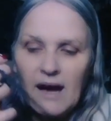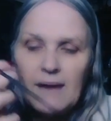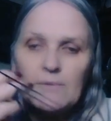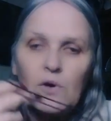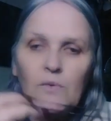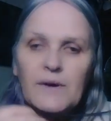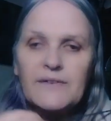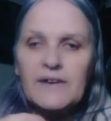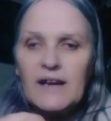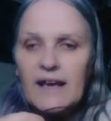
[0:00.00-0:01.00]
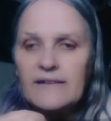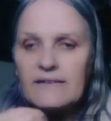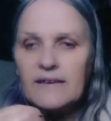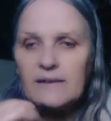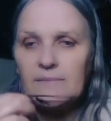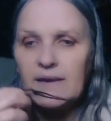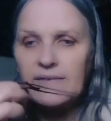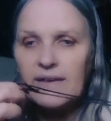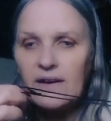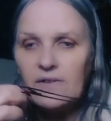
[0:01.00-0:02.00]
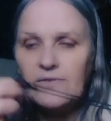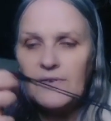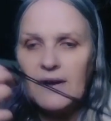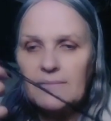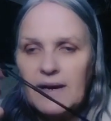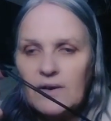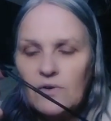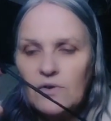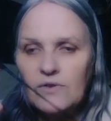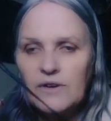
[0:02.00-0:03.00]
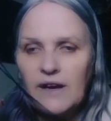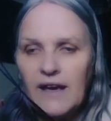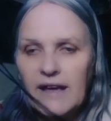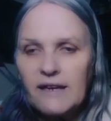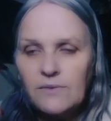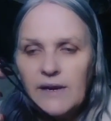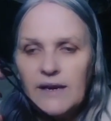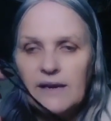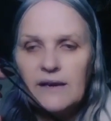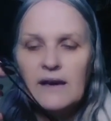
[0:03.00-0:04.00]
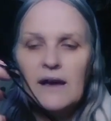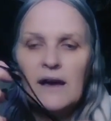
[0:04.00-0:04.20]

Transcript: I'm always cleansing myself and my aura anyway.